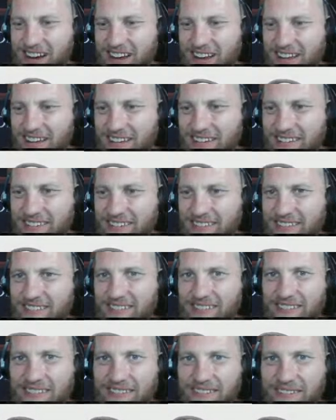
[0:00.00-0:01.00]
Yeah, why
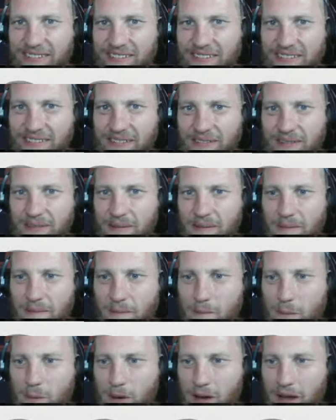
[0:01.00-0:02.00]
not?
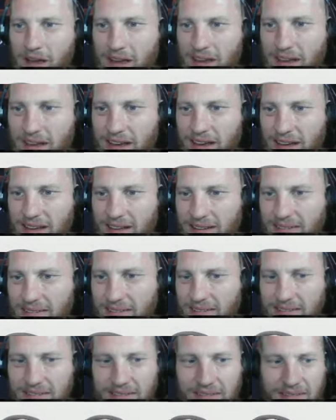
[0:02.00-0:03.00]
So
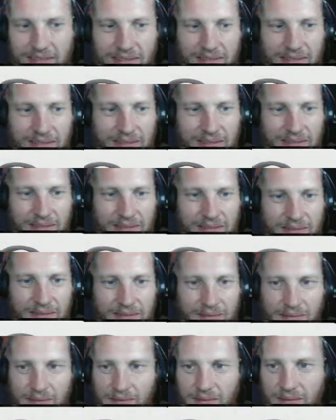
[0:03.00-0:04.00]
let's see what
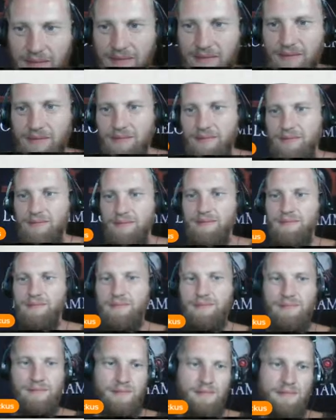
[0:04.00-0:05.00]
the big
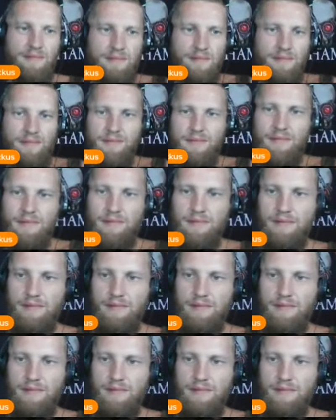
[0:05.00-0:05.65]
gun does.